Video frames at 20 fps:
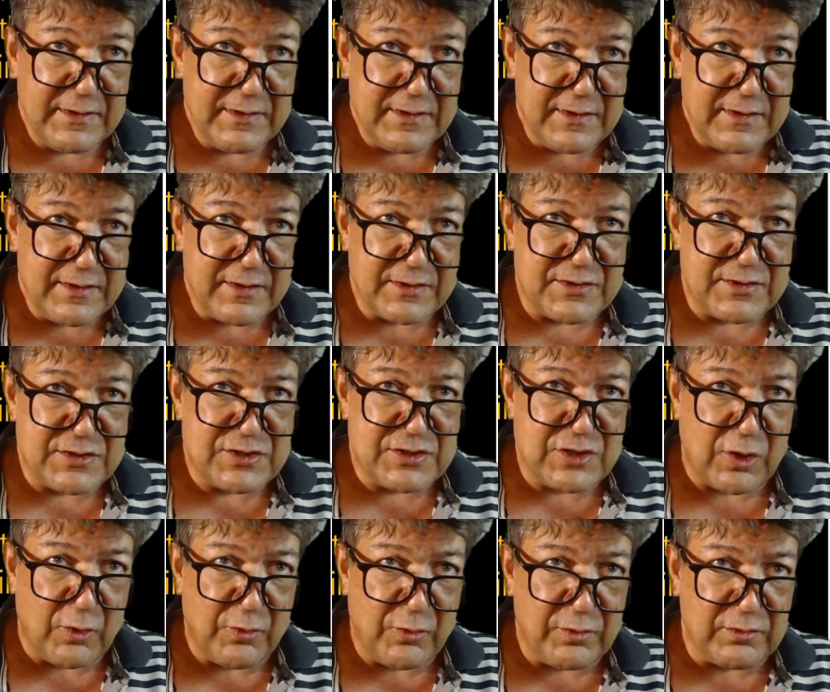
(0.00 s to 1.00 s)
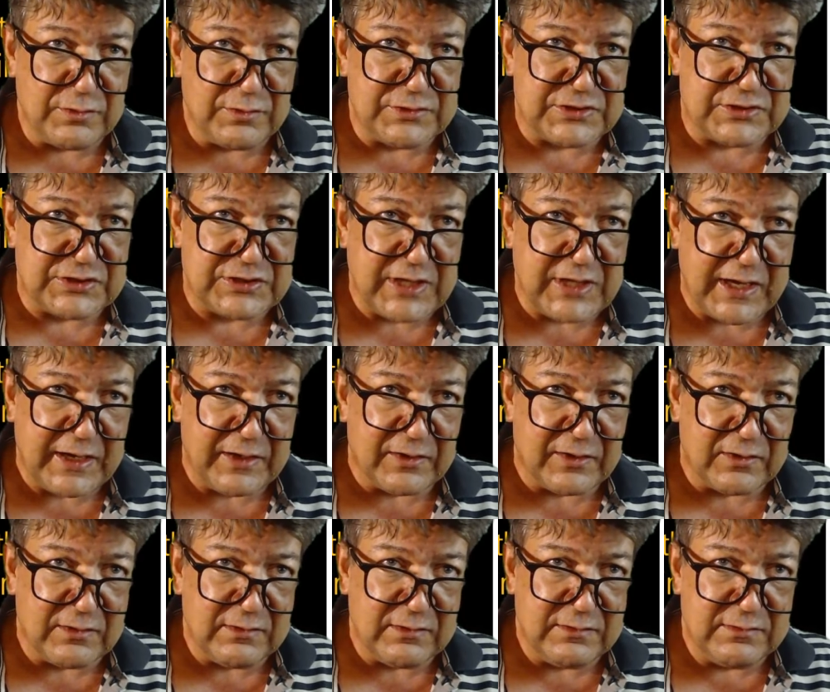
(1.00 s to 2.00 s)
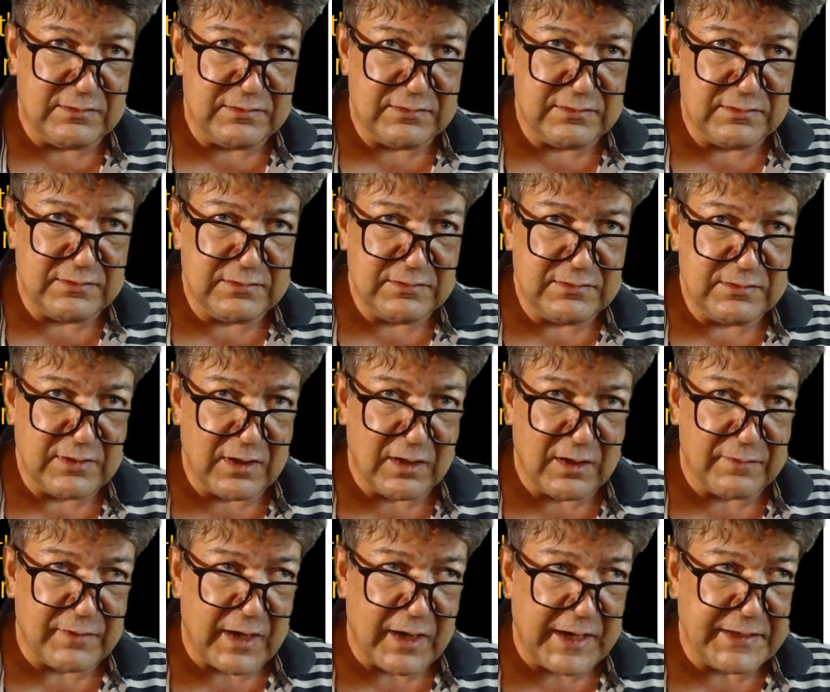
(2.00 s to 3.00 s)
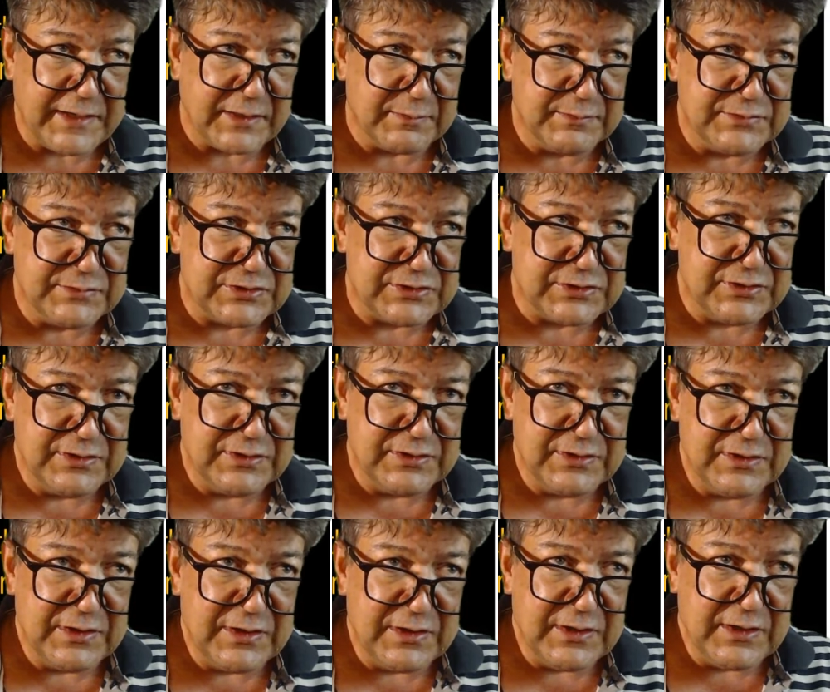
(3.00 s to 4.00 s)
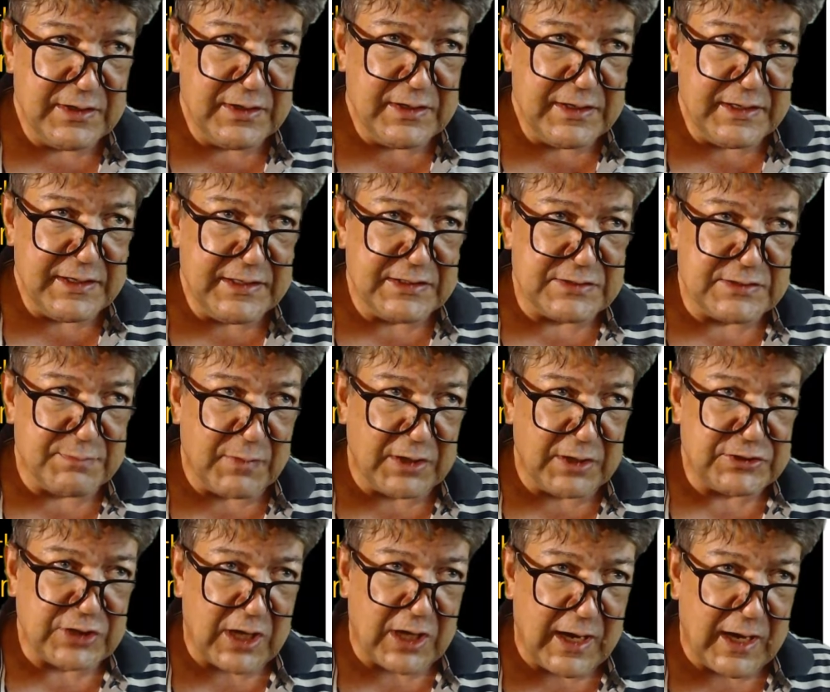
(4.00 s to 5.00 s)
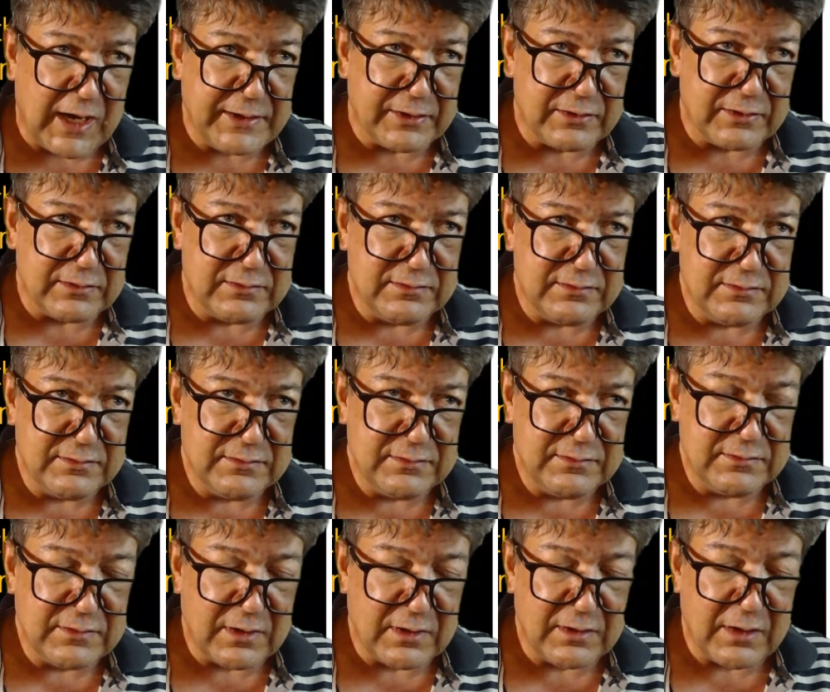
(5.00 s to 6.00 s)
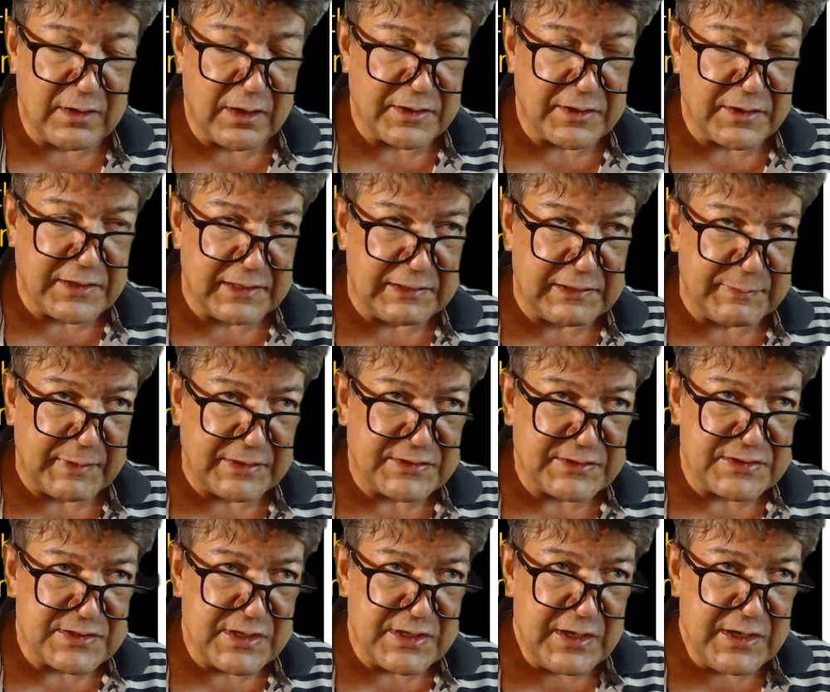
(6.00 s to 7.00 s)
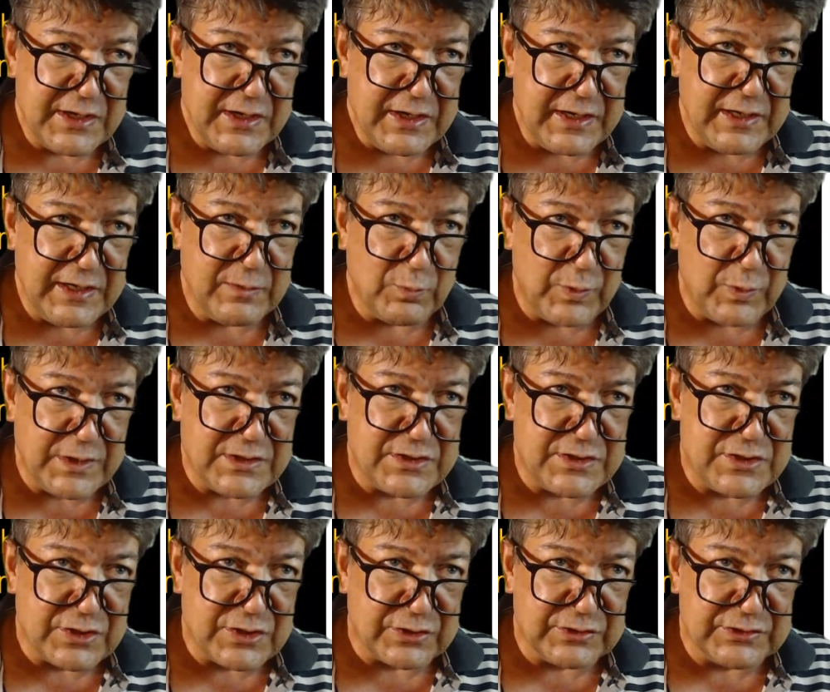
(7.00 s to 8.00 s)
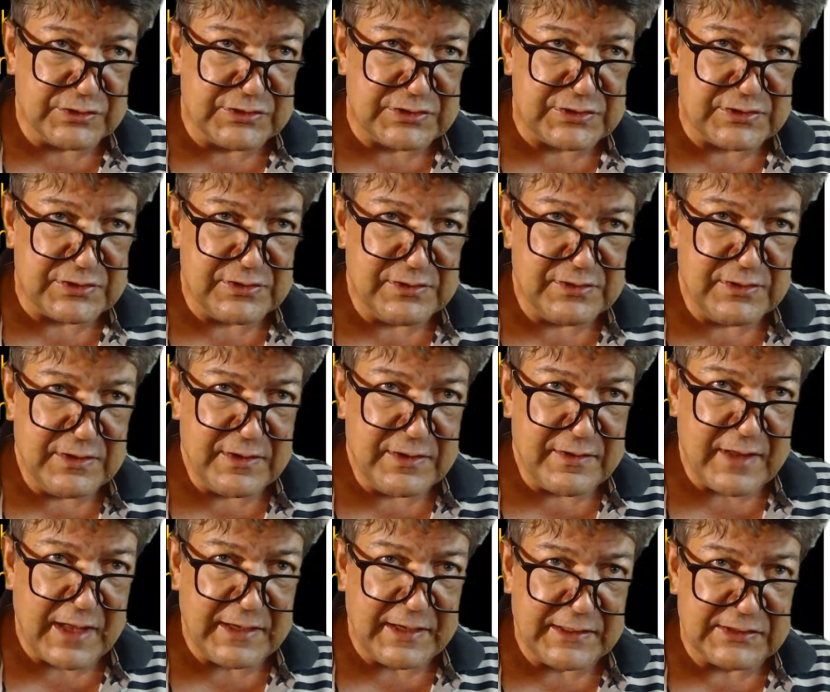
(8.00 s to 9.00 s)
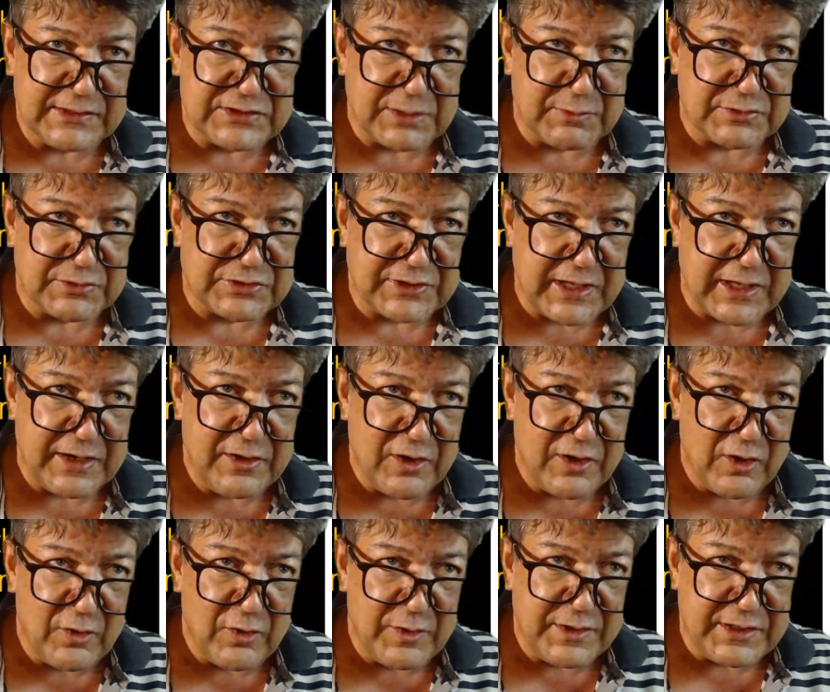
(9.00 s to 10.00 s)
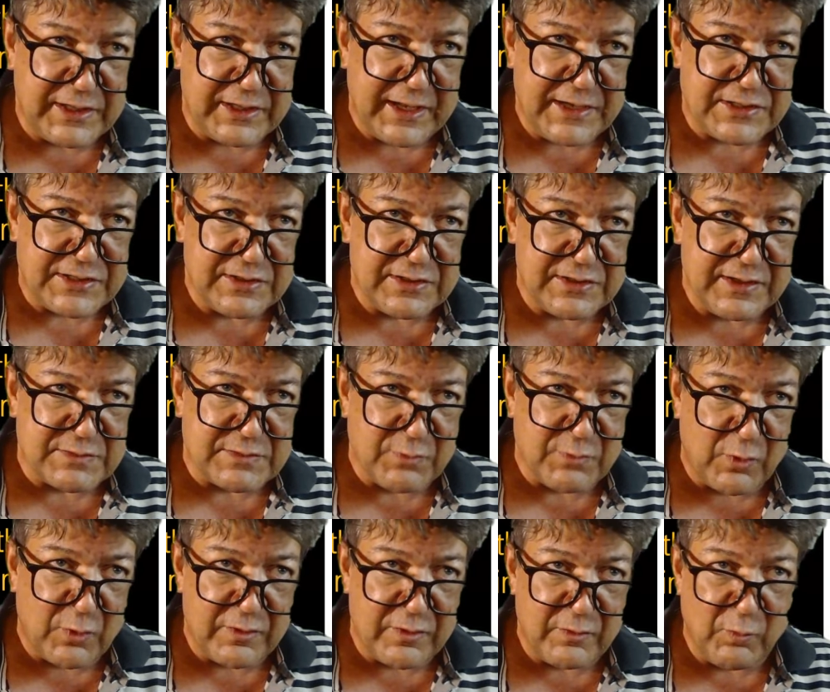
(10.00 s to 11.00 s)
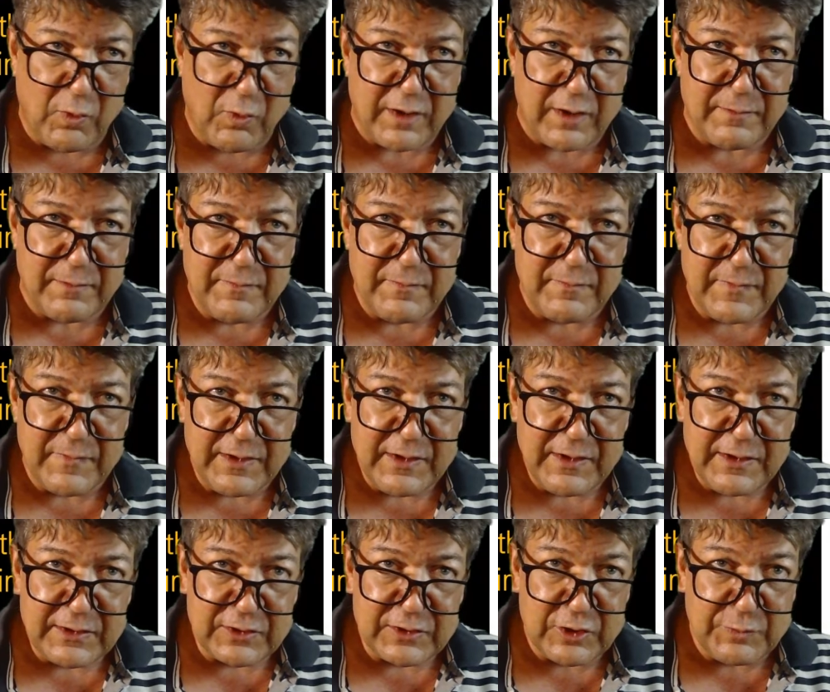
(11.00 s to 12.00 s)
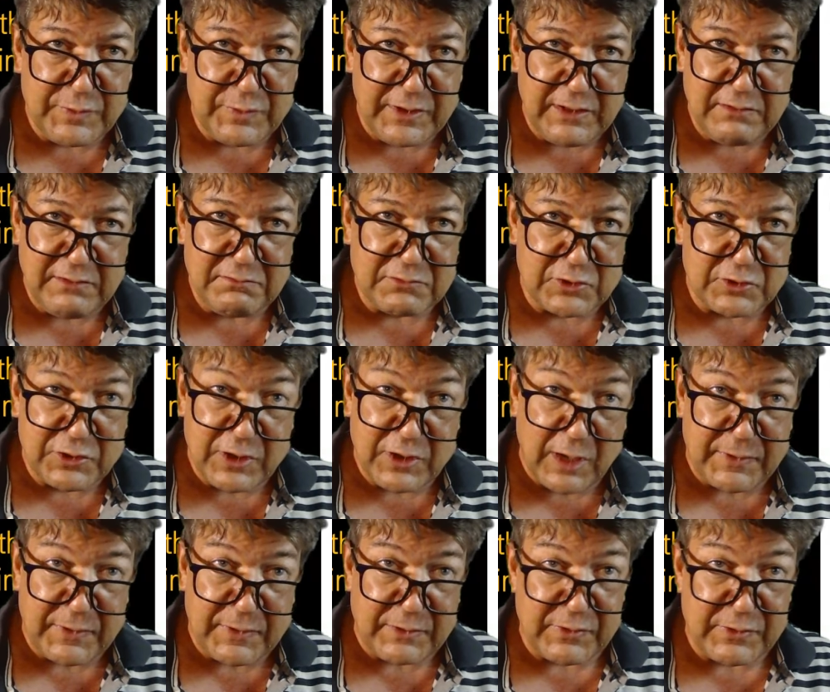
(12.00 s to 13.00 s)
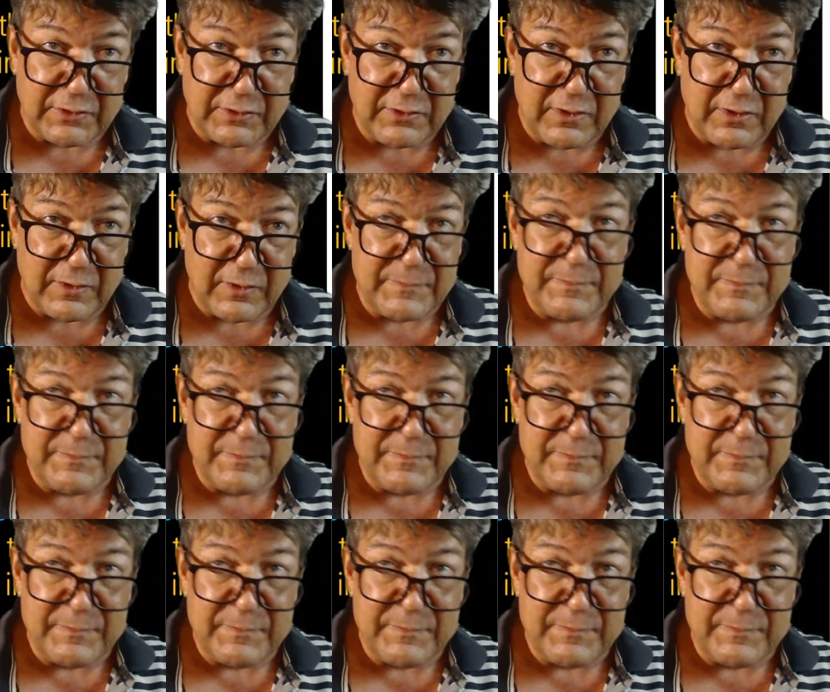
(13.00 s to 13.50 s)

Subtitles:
the total sale of items is much higher on a daily basis in winters than in summers. Again, no indication it's more than 1. Could be, could not be, we don't know.